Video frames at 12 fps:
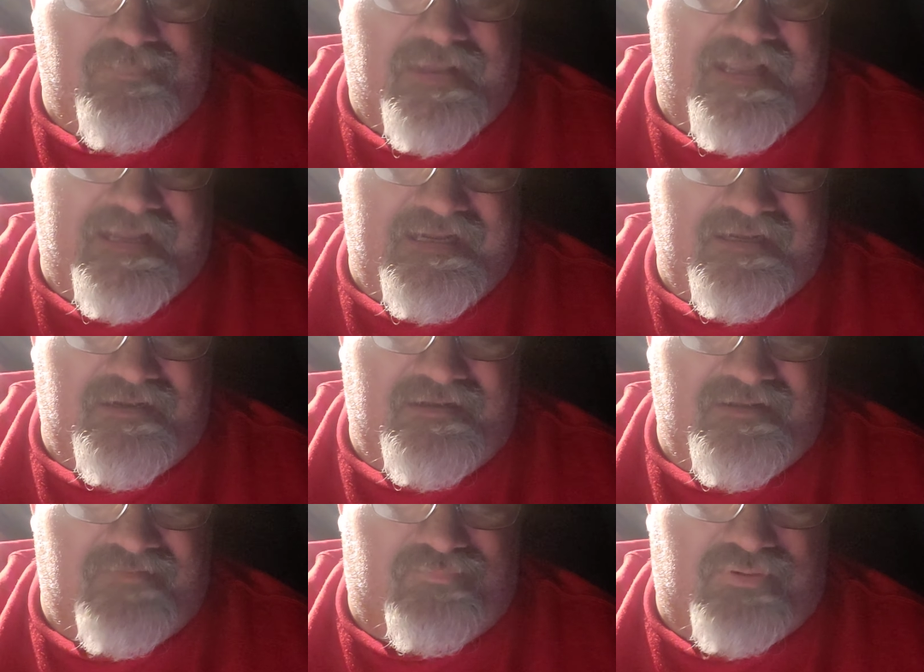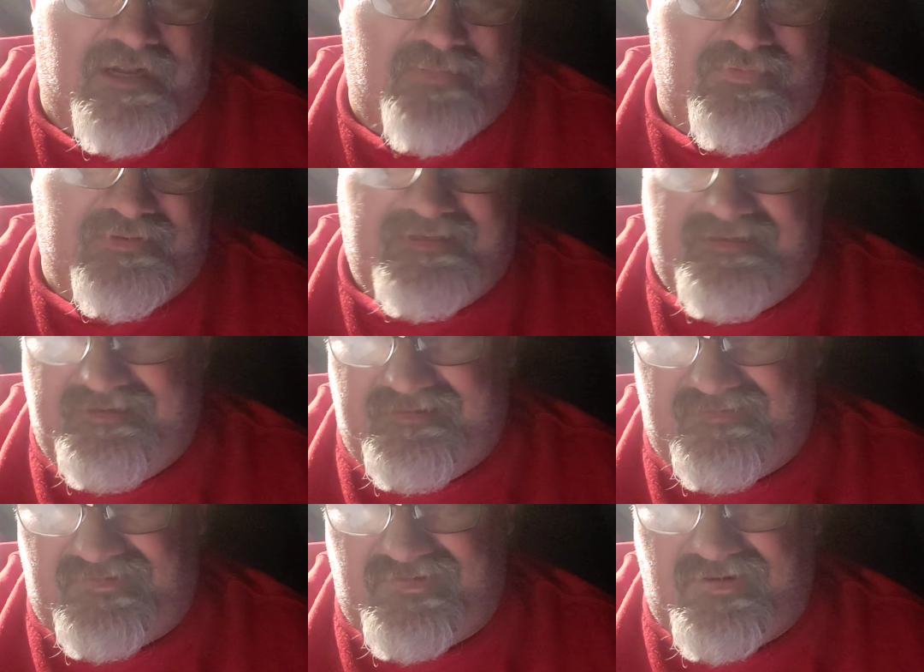buying of property
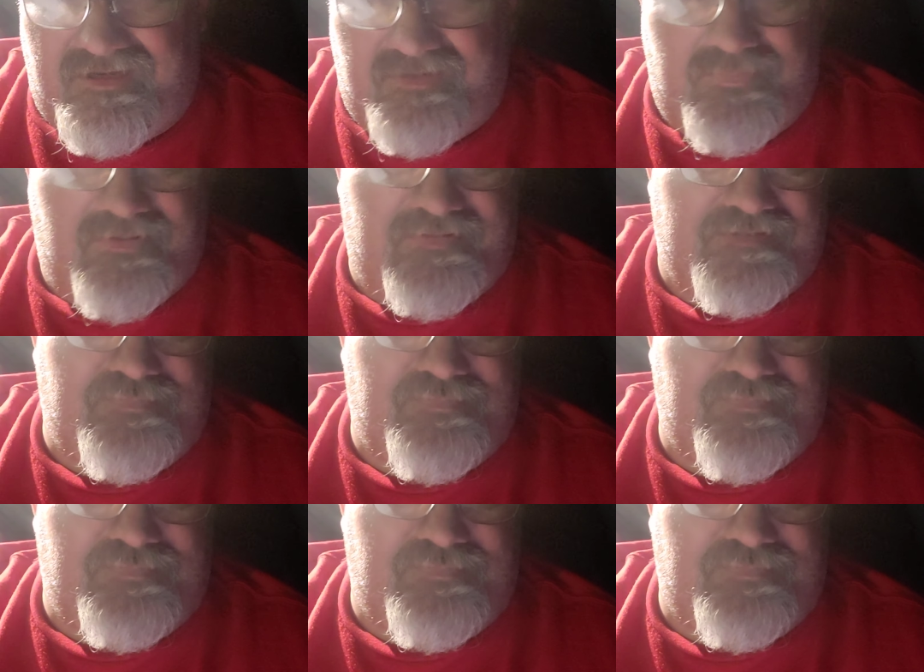and starting to build these